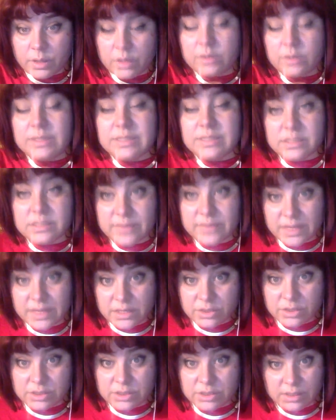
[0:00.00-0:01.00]
this is very
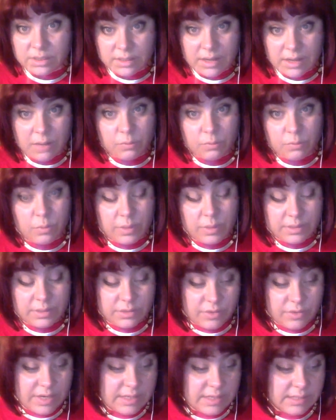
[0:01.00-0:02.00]
interesting, and I will
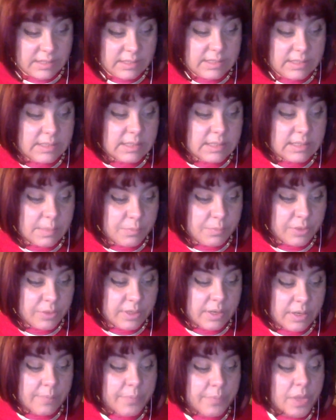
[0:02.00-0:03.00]
address this
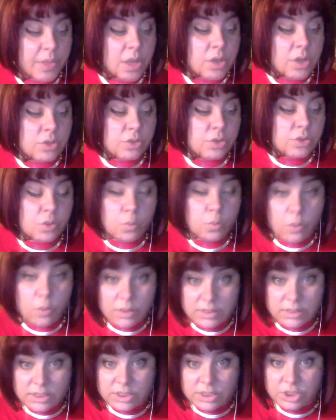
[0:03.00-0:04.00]
separately. So
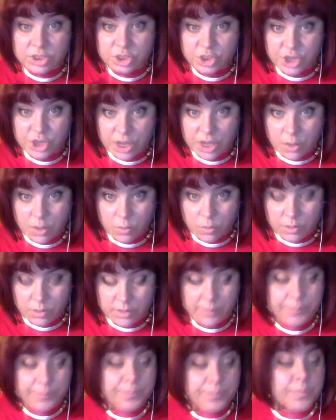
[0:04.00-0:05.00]
what is Shaula?
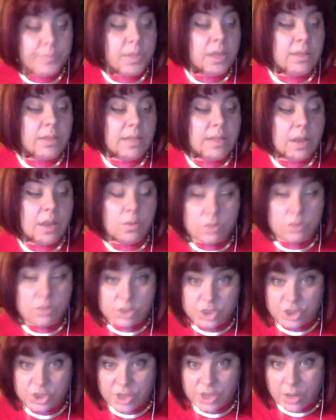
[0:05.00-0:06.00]
Now,
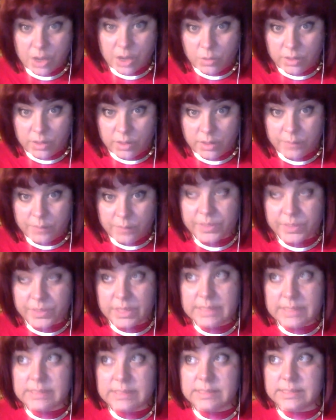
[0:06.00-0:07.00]
Shaula
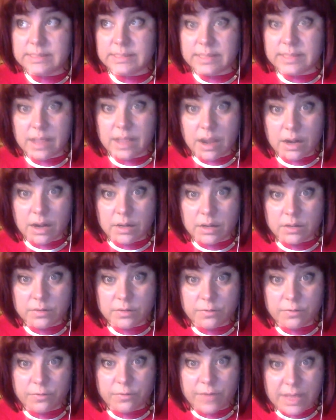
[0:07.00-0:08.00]
is a star,
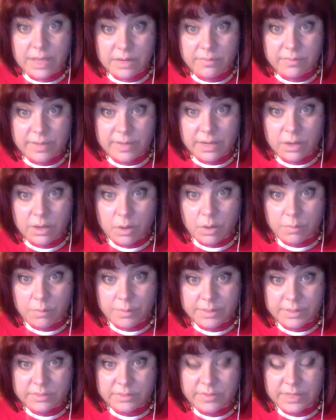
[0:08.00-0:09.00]
very, very
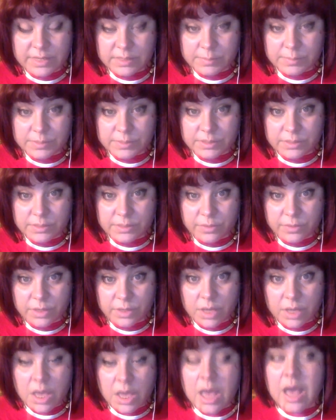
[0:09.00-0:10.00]
complex, very specific.
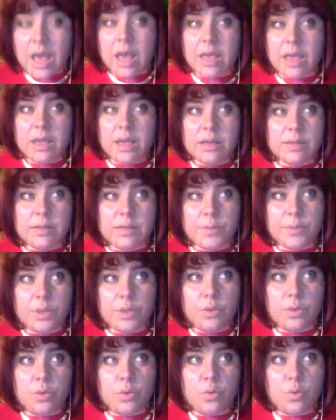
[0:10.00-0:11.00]

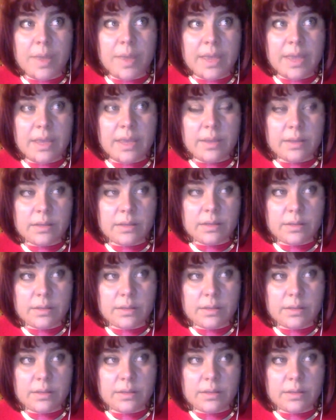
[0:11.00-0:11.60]
It